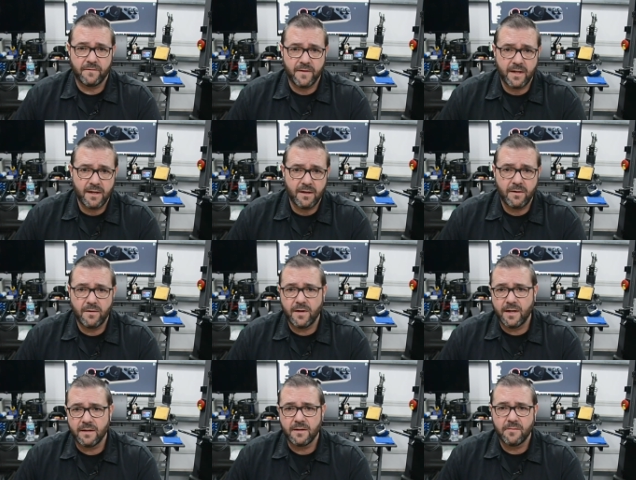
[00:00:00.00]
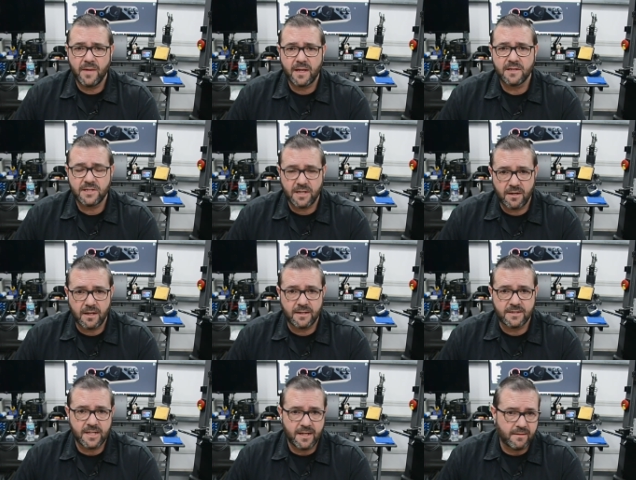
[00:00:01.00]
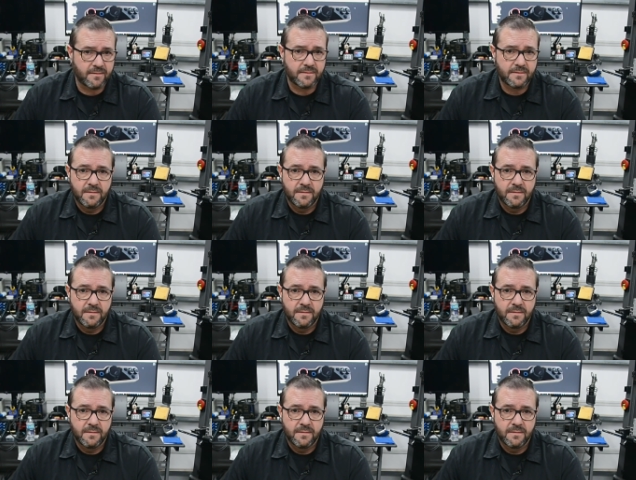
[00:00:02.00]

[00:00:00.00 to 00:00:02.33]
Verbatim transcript: video and you may get shared on the channel.